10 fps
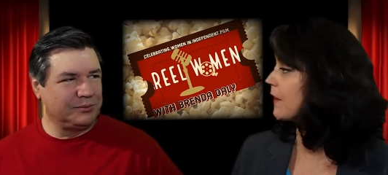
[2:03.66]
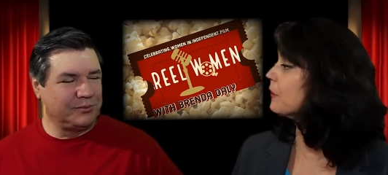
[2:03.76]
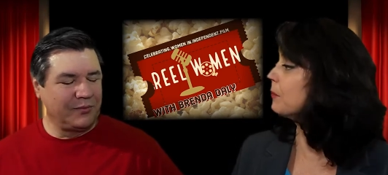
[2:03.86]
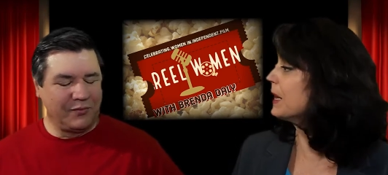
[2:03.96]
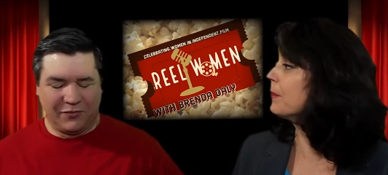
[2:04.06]
Speaker 1: to
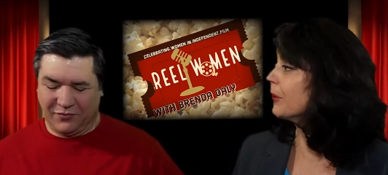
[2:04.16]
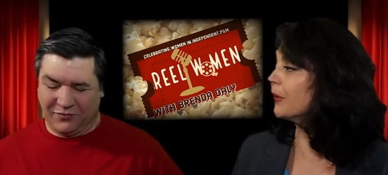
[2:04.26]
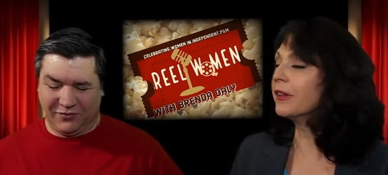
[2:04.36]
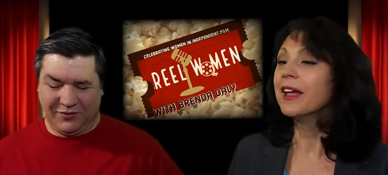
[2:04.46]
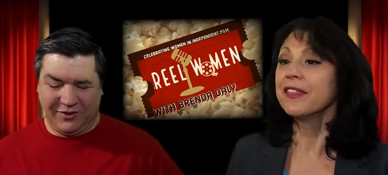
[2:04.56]
those
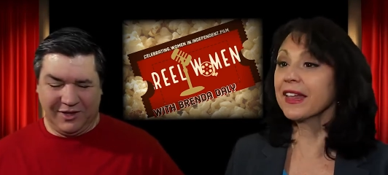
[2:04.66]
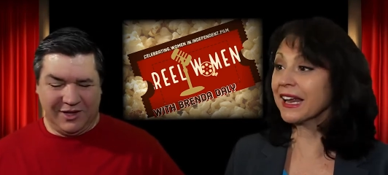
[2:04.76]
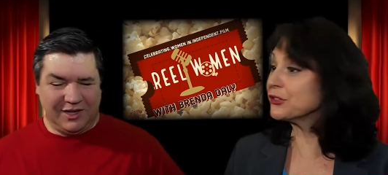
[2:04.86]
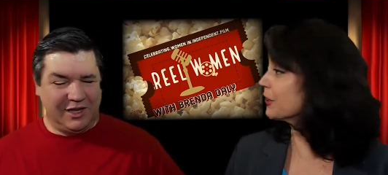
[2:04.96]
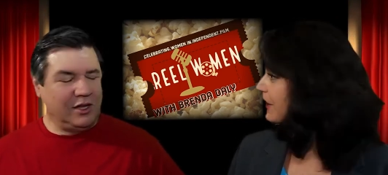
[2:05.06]
people that I
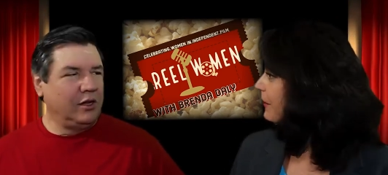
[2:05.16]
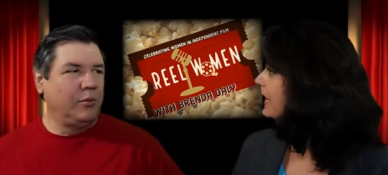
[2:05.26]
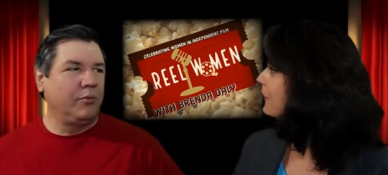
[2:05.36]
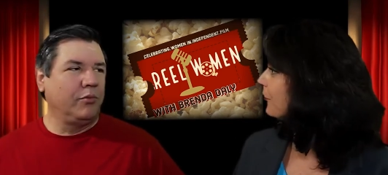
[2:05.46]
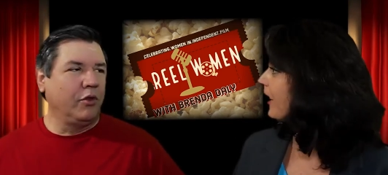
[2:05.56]
took the
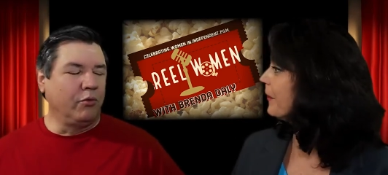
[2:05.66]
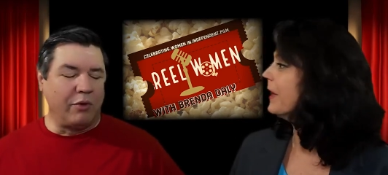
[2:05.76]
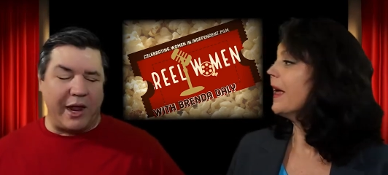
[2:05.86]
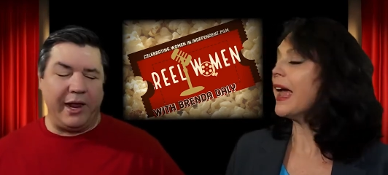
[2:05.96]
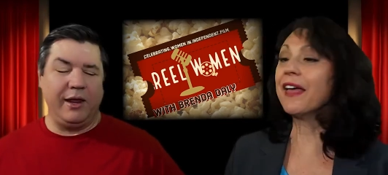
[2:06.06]
money from,
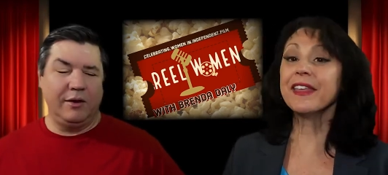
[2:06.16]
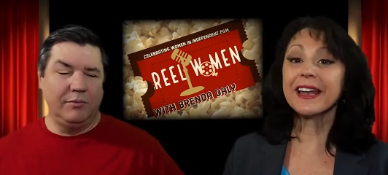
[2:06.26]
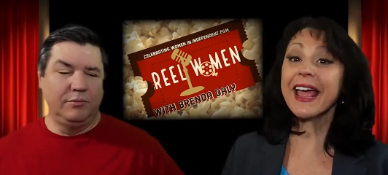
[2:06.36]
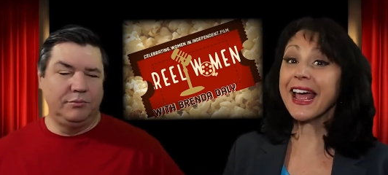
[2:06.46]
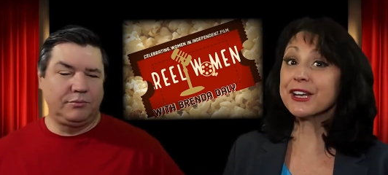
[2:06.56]
right? And then
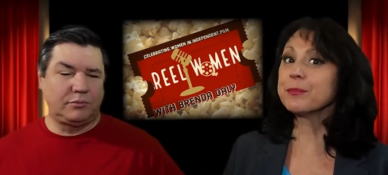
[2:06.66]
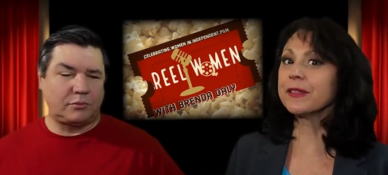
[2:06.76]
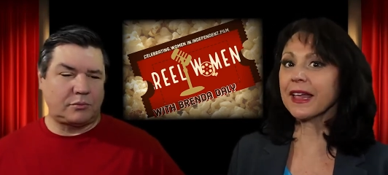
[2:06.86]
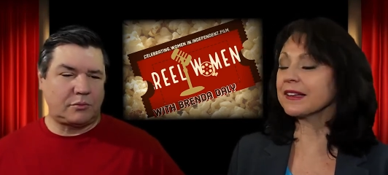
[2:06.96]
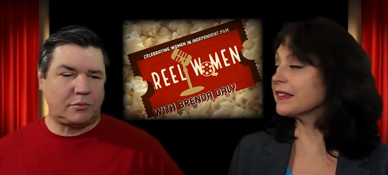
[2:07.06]
I had to
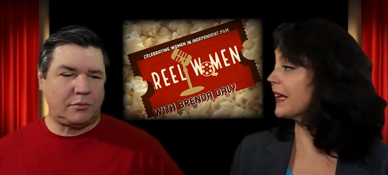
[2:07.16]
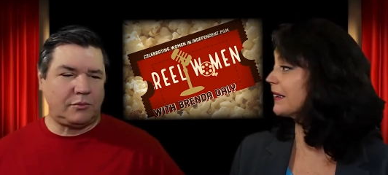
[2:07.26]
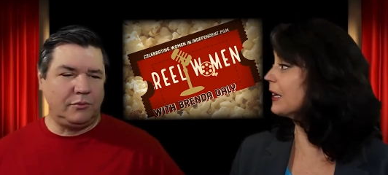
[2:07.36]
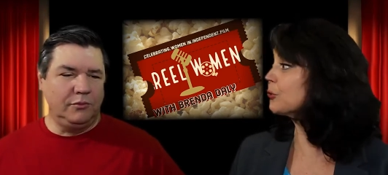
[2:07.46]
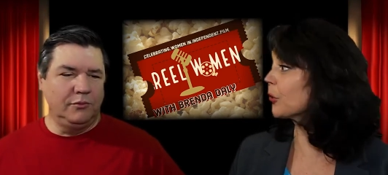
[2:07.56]
put that aside
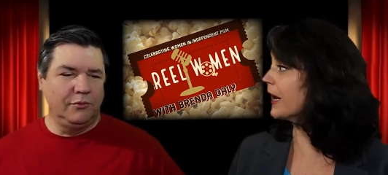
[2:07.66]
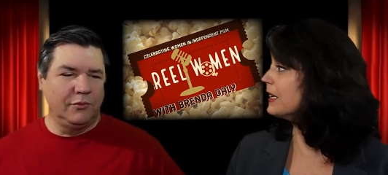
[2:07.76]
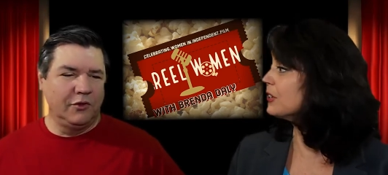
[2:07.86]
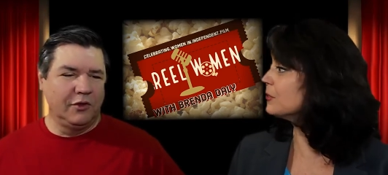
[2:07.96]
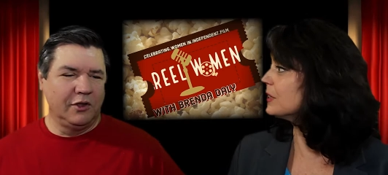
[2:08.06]
because I tried
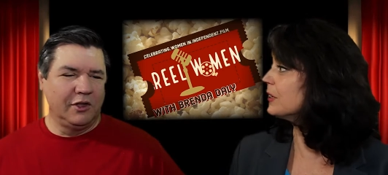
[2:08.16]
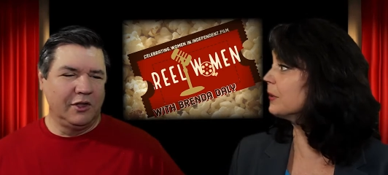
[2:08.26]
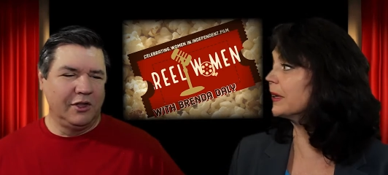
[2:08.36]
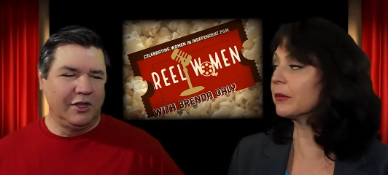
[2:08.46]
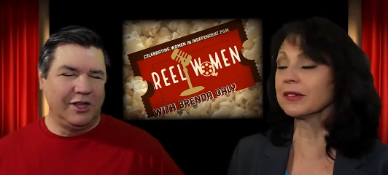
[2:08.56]
to do too,
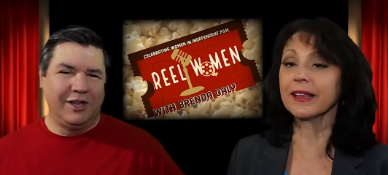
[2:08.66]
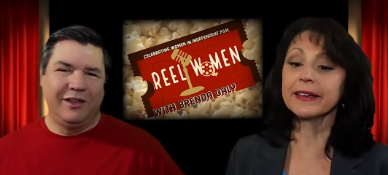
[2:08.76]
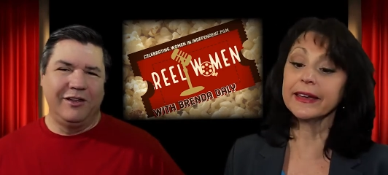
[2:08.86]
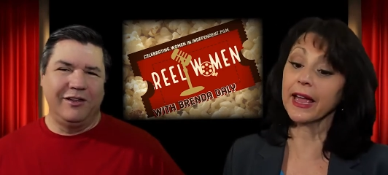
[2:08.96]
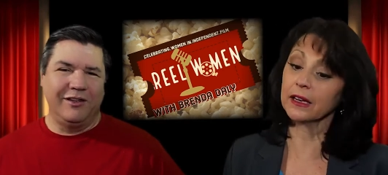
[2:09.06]
and it was like,
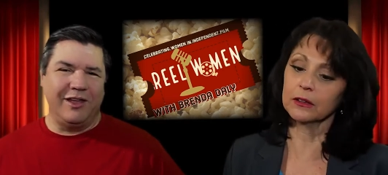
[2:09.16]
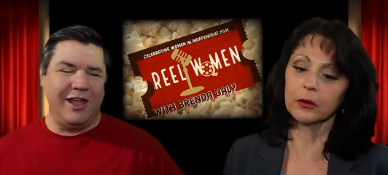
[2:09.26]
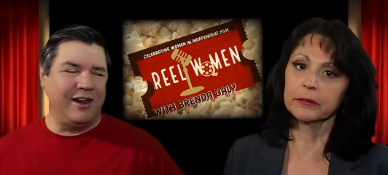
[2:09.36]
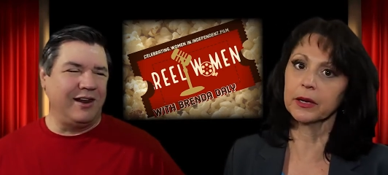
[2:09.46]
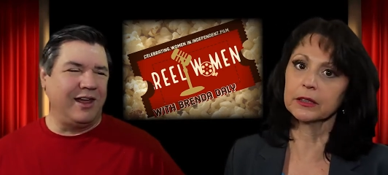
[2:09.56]
yeah, no.
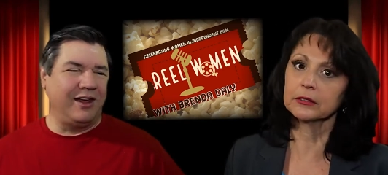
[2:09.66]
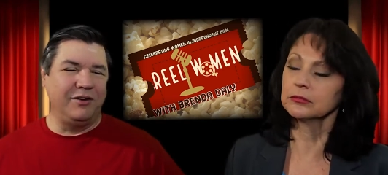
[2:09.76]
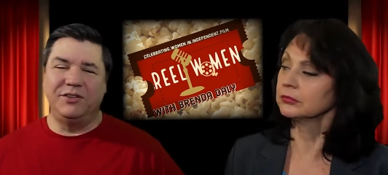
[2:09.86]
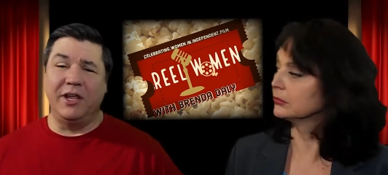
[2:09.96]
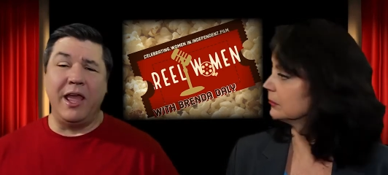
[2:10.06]
Speaker 2: And uh,
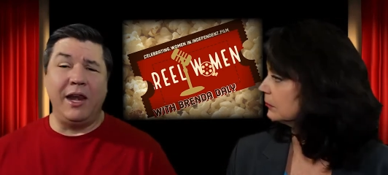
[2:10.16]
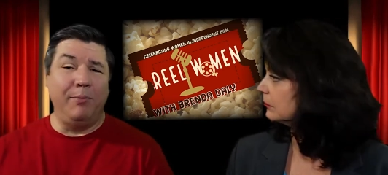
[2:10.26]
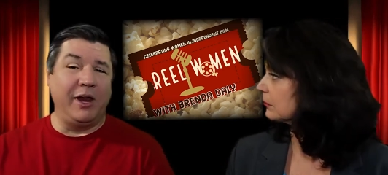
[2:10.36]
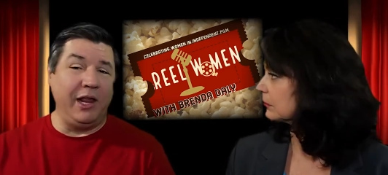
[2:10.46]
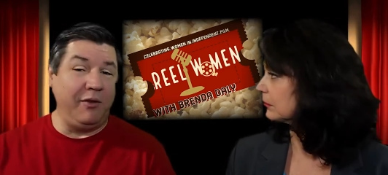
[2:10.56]
to
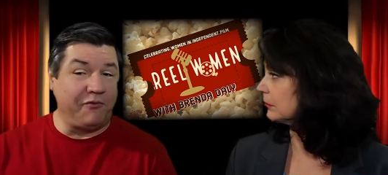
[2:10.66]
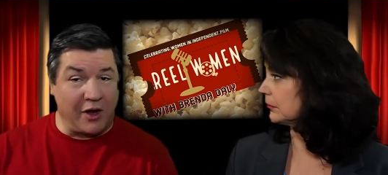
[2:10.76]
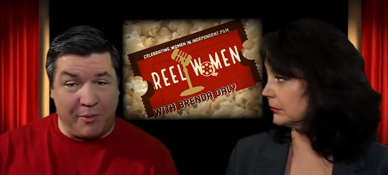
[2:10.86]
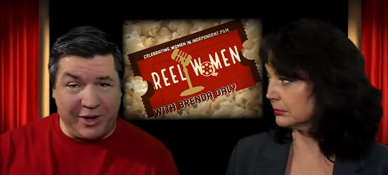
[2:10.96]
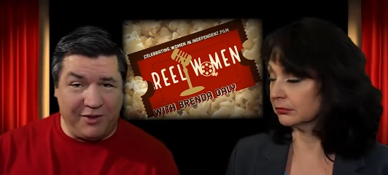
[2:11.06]
anybody
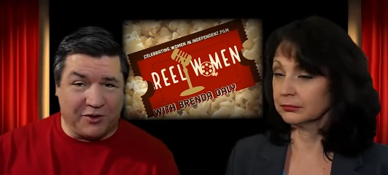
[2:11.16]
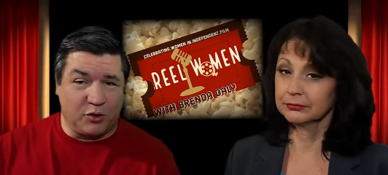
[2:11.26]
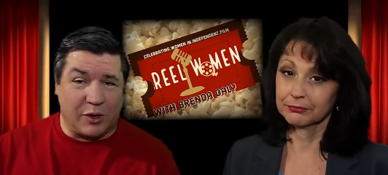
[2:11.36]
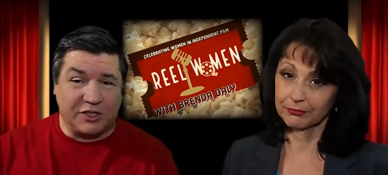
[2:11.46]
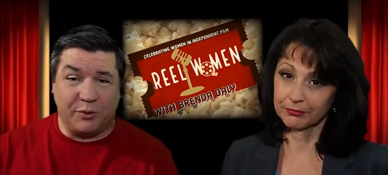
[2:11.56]
from Evil
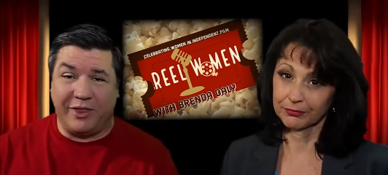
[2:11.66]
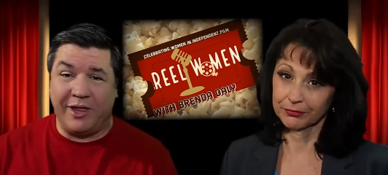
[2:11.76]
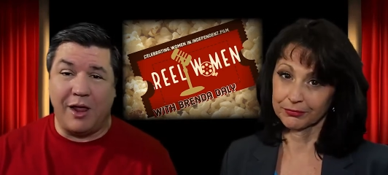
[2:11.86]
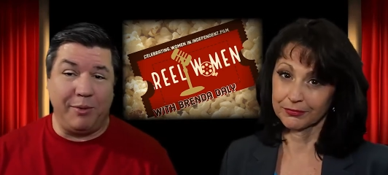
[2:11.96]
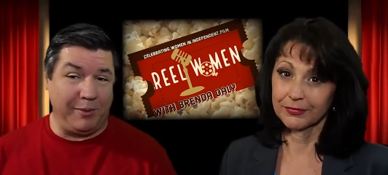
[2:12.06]
Dwells
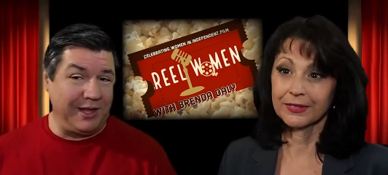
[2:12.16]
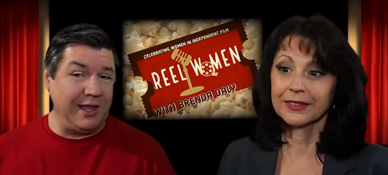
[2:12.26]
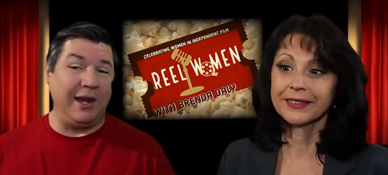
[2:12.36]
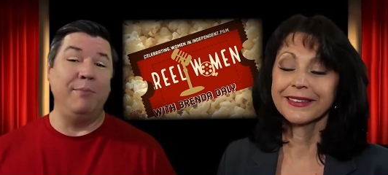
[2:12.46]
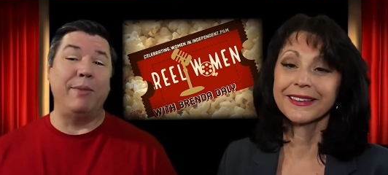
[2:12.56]
Within, I'll be
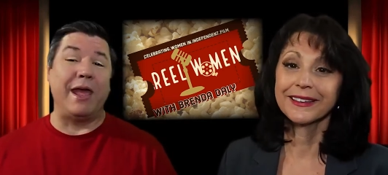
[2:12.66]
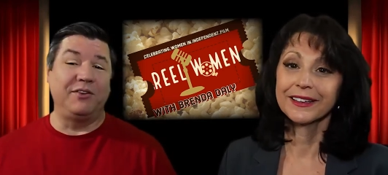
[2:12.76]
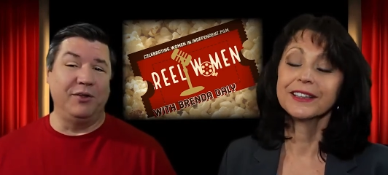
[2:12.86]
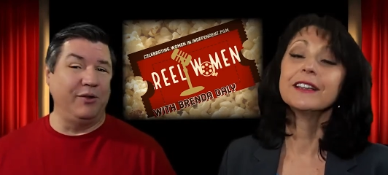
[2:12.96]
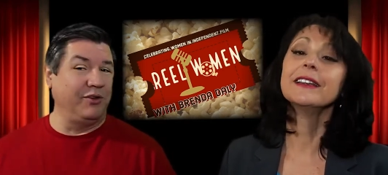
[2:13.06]
getting back
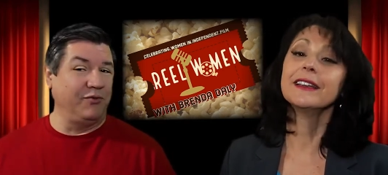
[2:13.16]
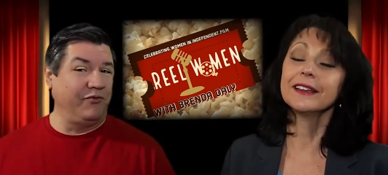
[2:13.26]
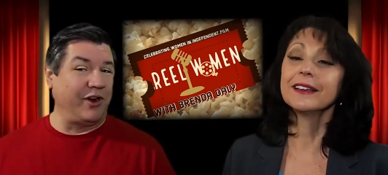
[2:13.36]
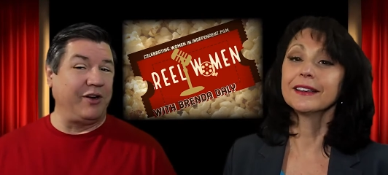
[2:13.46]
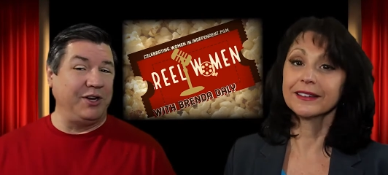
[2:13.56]
to it
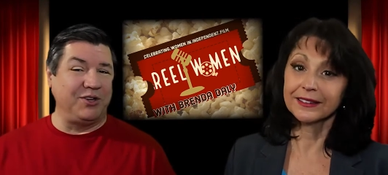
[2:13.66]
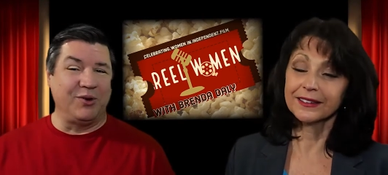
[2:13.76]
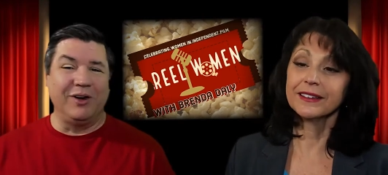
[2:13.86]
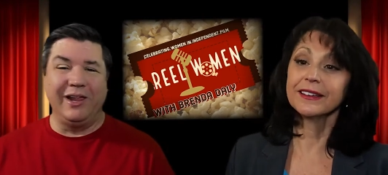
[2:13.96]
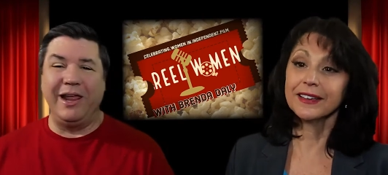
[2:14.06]
very
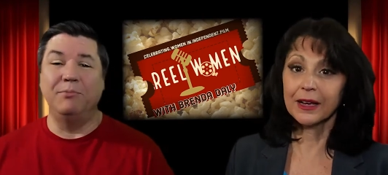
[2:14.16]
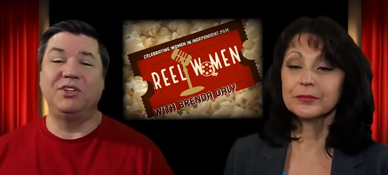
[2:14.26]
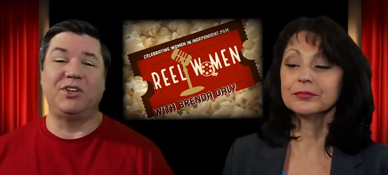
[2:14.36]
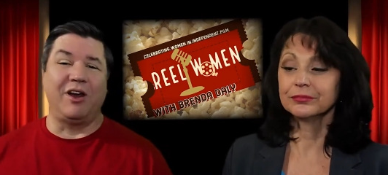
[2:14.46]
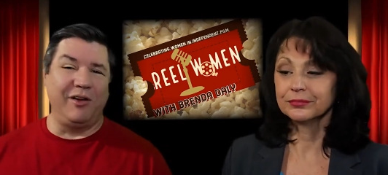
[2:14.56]
shortly. Yeah. I'm
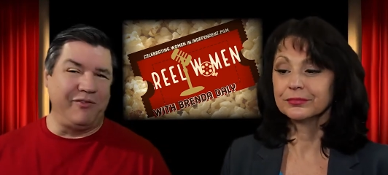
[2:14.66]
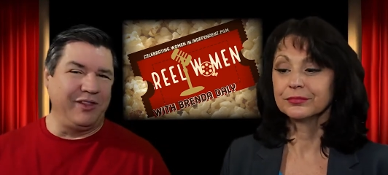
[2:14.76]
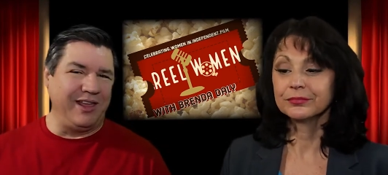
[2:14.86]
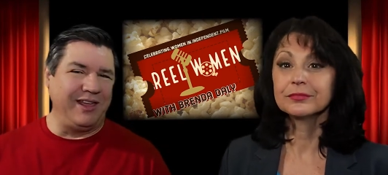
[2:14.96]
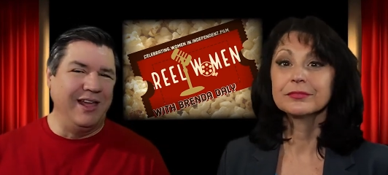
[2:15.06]
sorry for
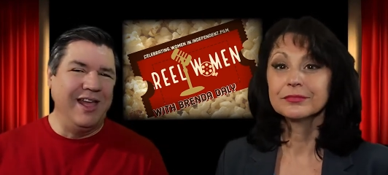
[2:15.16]
the